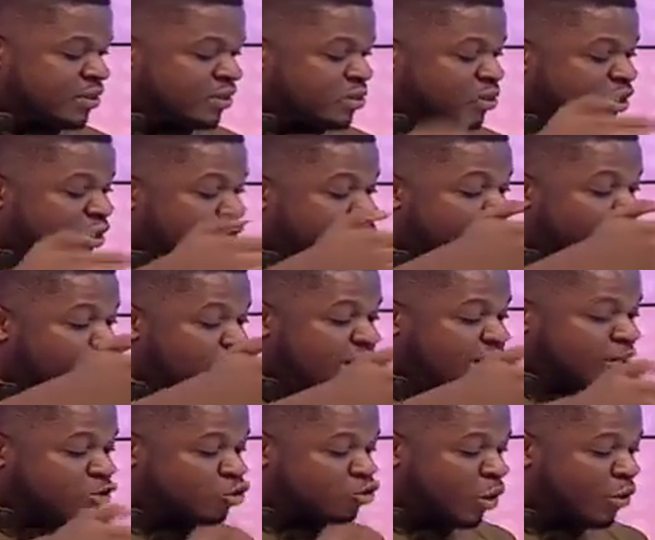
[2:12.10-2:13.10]
If you read
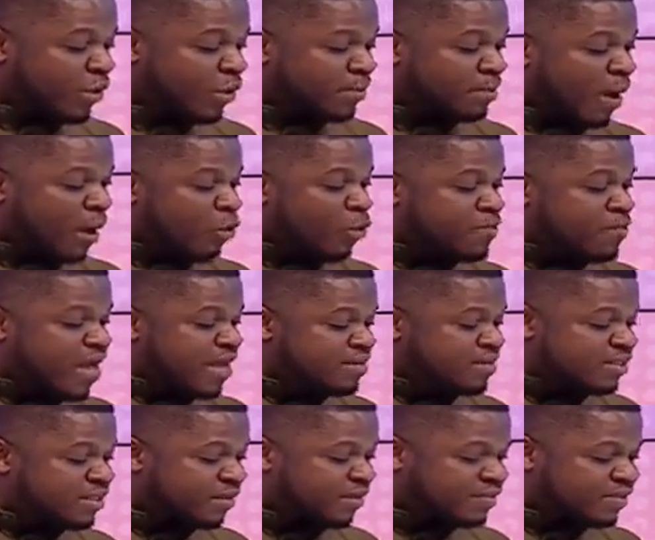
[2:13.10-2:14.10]
the story, Bawumia
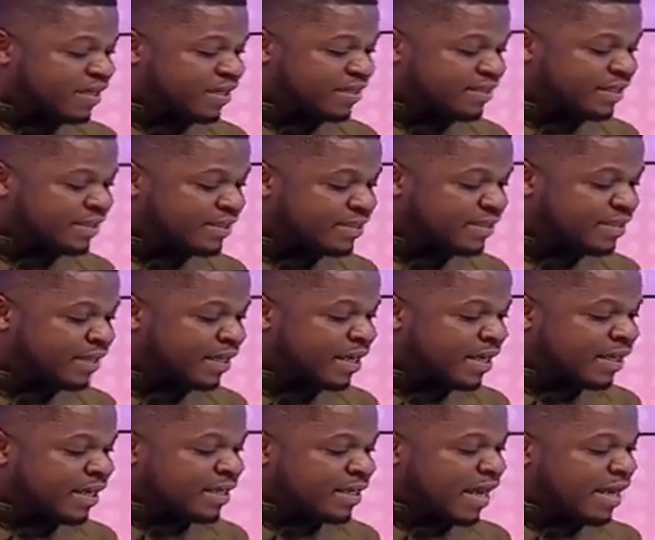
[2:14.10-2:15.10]
himself said this,
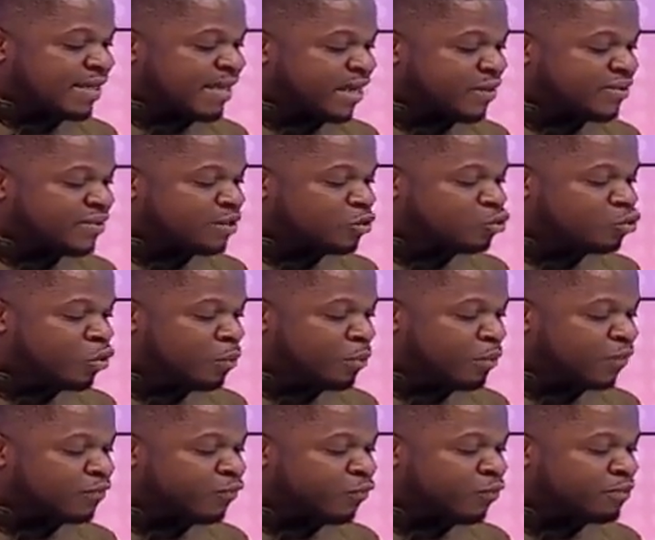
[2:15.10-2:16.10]
that there is a
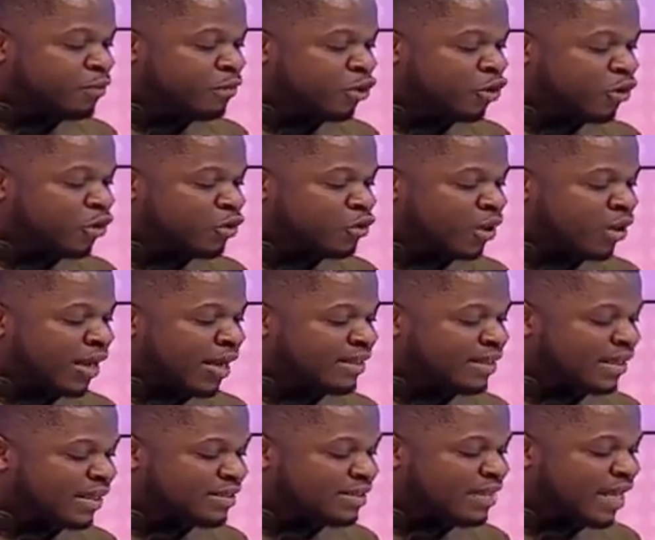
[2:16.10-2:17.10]
$2.4 billion
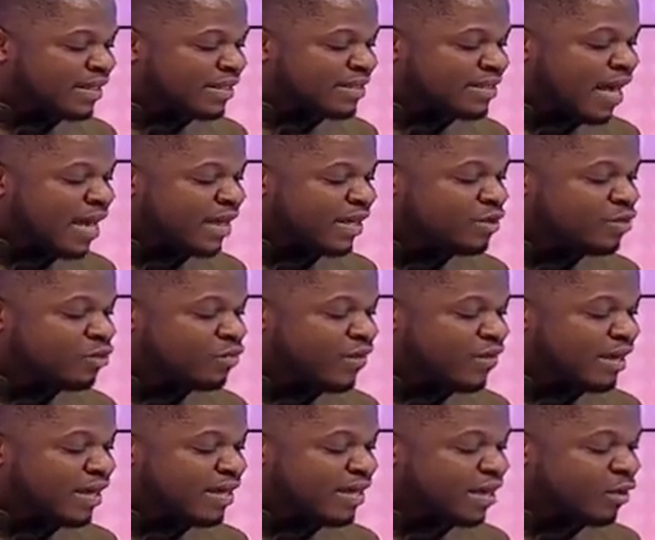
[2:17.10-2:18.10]
debt that is hanging
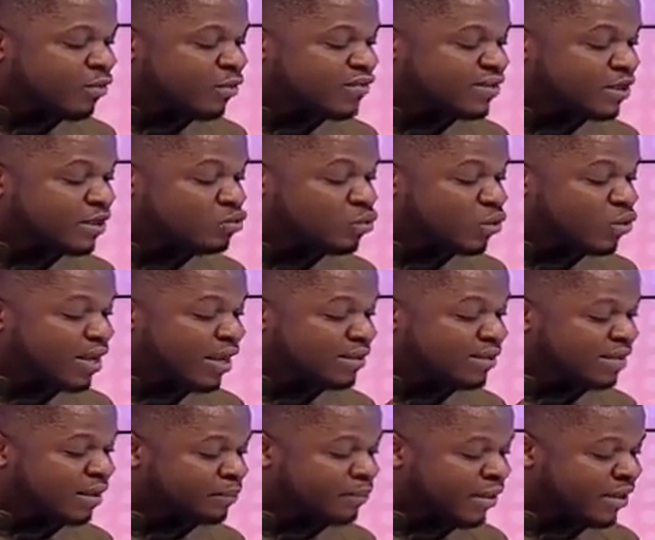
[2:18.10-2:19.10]
over the neck of state-owned
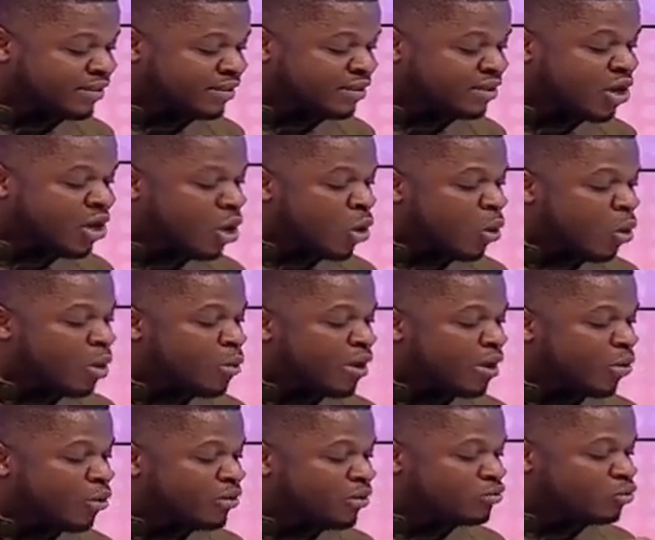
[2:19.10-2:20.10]
enterprises. What we
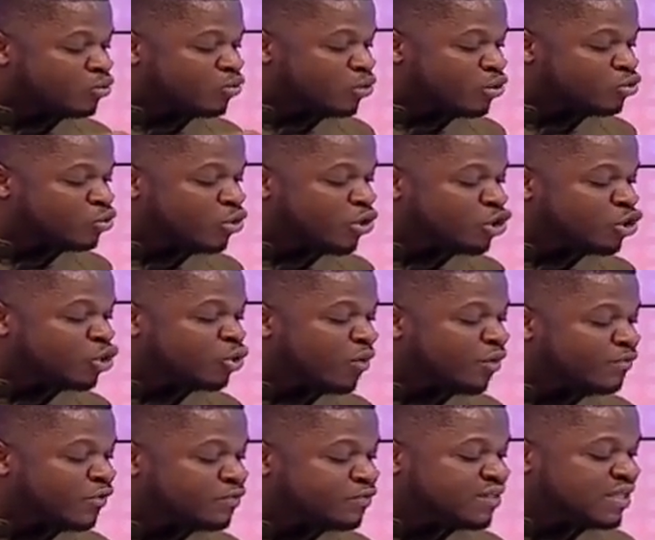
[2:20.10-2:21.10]
are going to do is to issue a
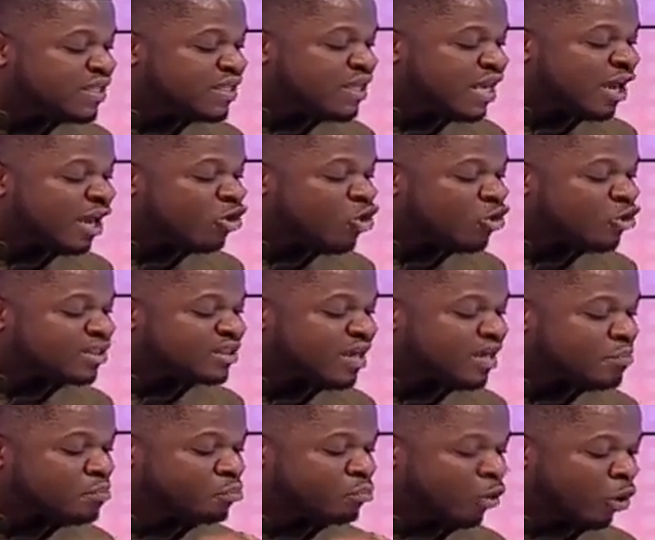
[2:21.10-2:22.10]
15-year
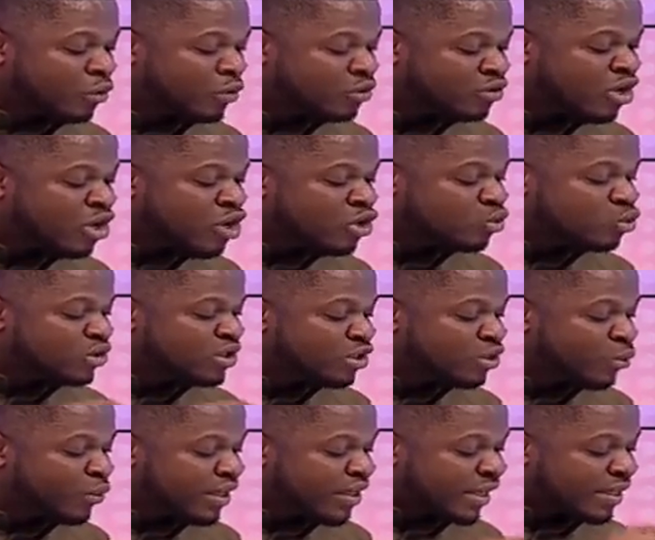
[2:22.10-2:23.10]
long-term bond to deal
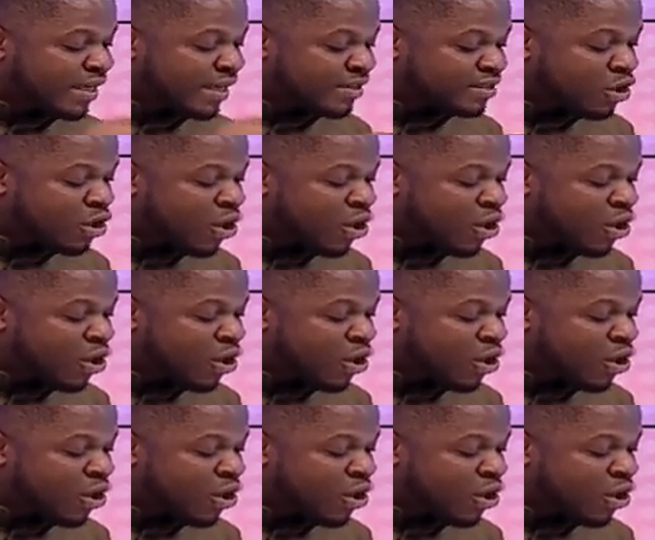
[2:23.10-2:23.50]
with the debt.